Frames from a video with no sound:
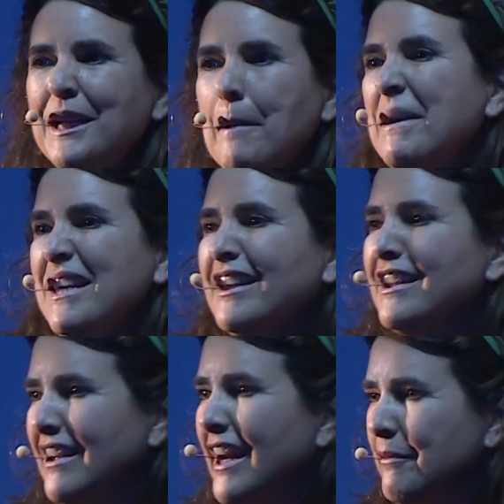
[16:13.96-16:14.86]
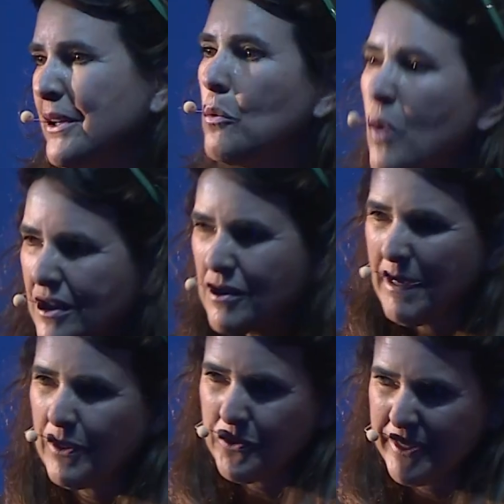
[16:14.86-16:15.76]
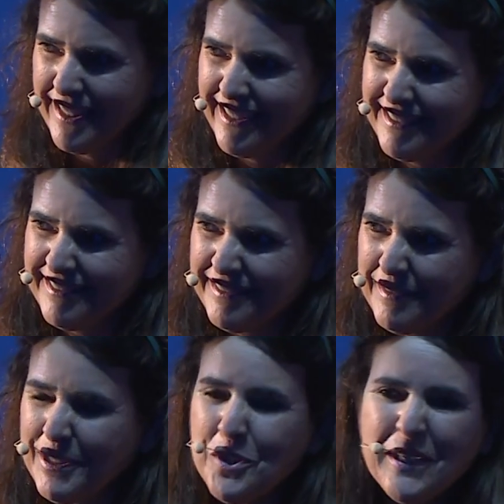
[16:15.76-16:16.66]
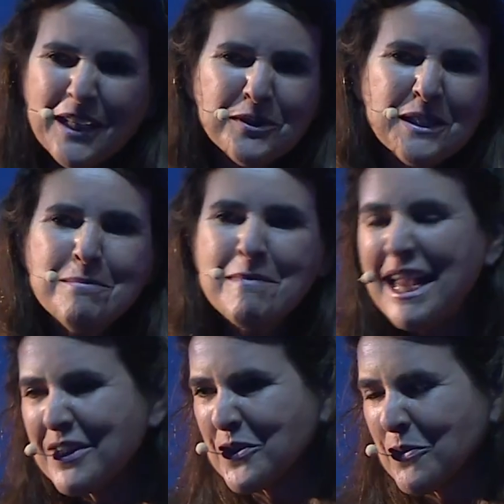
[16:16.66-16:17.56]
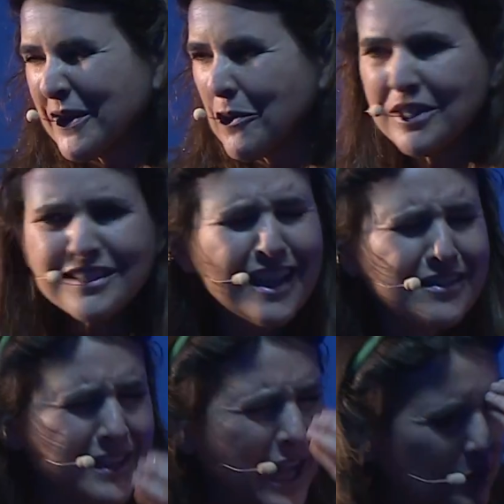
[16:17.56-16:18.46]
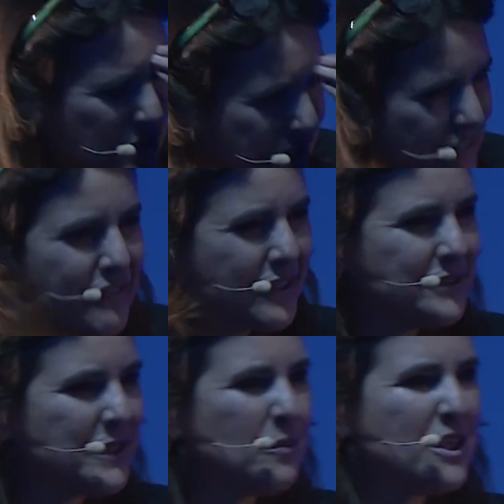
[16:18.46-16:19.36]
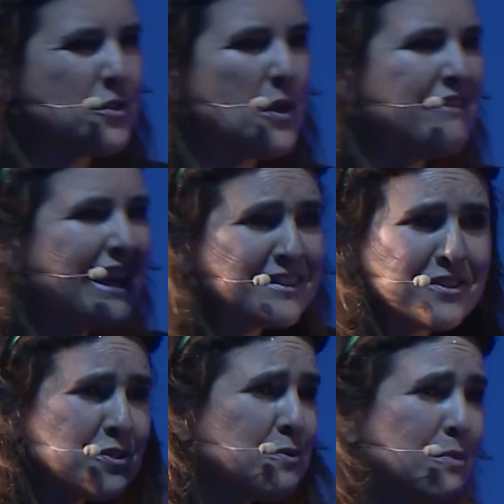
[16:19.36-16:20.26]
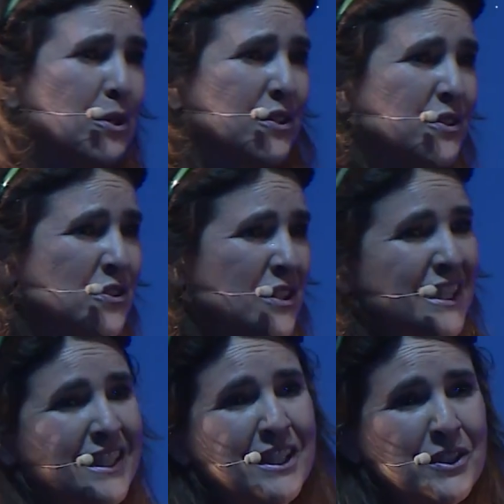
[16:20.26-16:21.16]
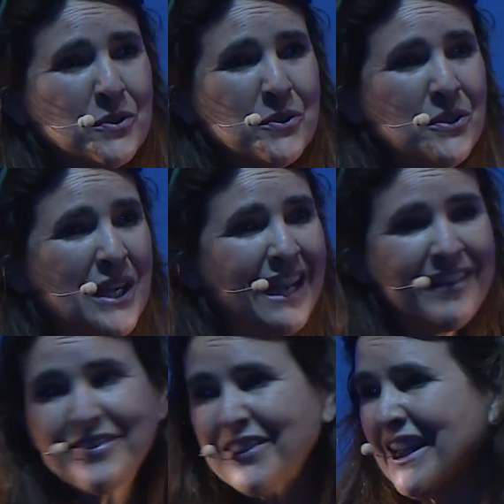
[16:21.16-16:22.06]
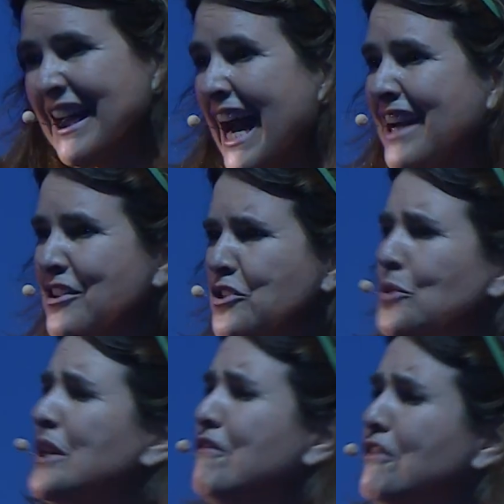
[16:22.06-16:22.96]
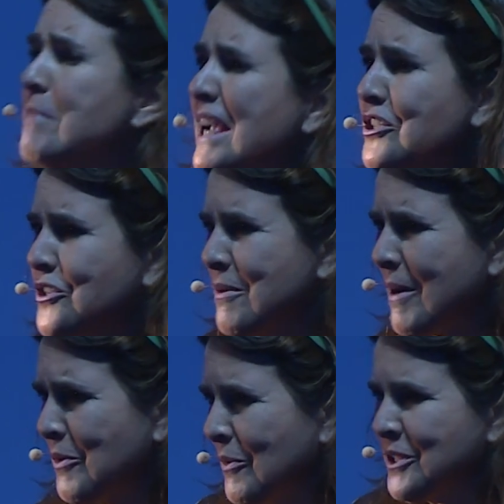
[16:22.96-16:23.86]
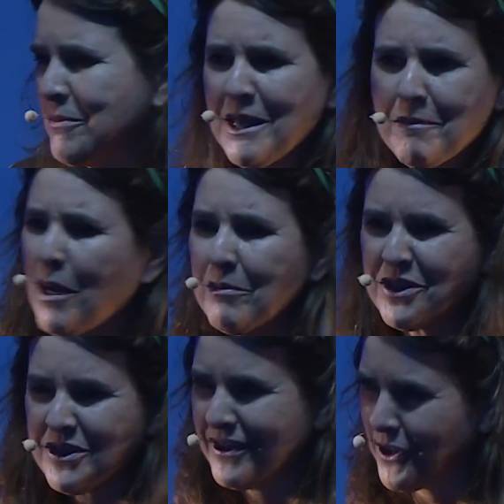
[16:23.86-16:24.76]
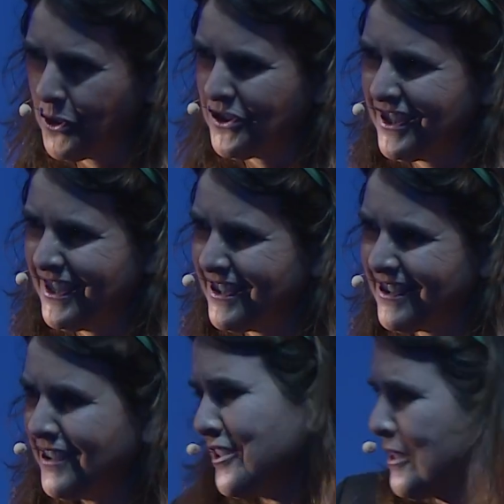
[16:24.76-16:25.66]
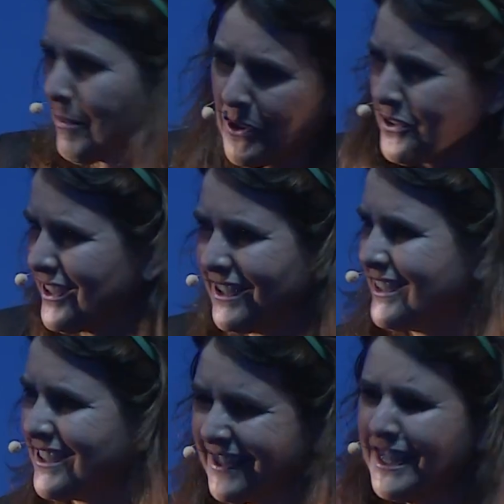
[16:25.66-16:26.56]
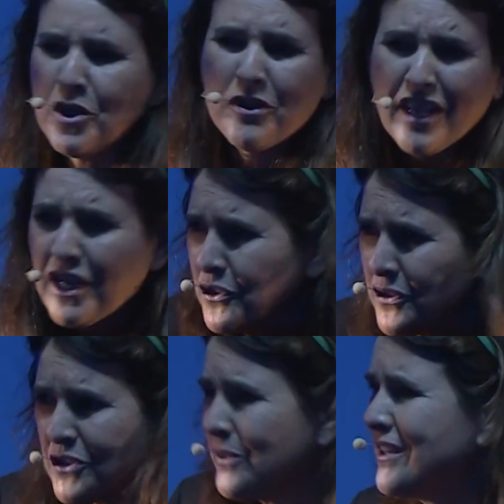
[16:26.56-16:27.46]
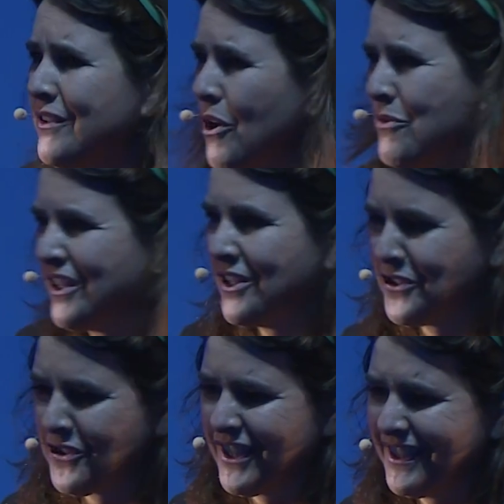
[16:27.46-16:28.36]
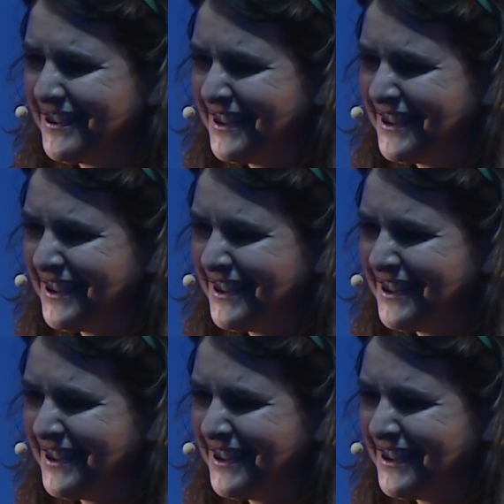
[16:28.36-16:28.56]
being in a library was about reading. But you cannot imagine what they were discussing, how difficult it was to have access to books, to have access to information about what was being published in the continent, in the subcontinent, in other countries or in their own country.